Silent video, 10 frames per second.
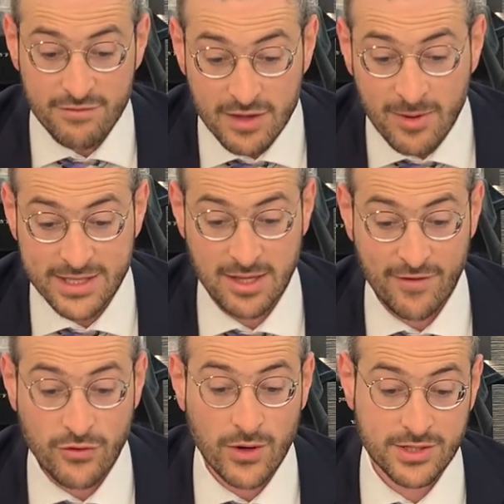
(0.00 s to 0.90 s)
If
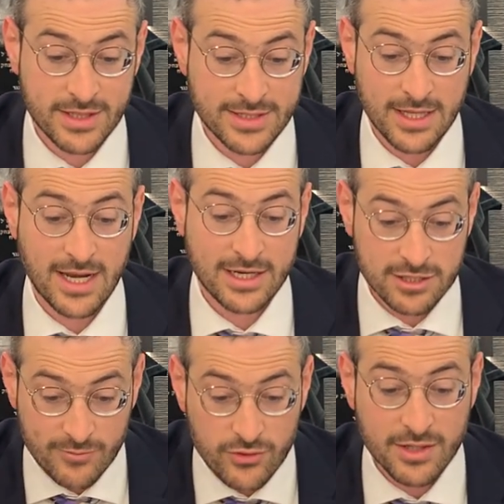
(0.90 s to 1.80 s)
you want, you could say that
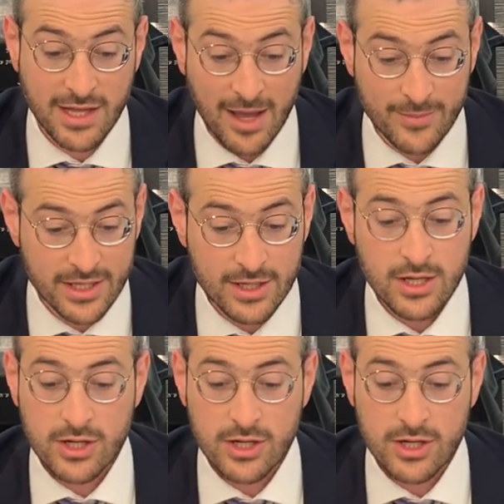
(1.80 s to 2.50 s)
actually Nami,